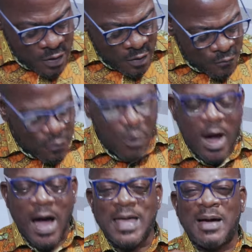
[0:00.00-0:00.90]
for
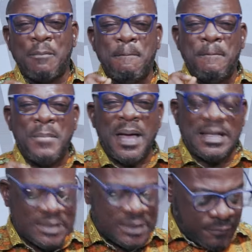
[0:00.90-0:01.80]
I am
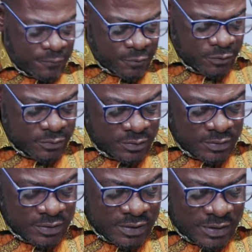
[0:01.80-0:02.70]
merciful,
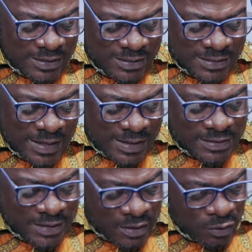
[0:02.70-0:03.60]
says
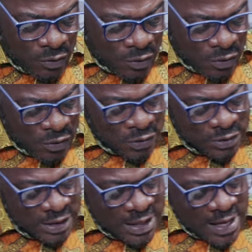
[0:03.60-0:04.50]
the Lord.
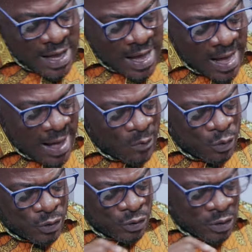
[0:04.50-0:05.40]
I
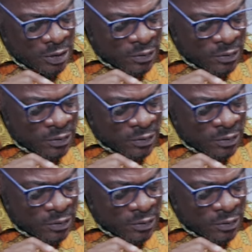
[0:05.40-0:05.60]
will not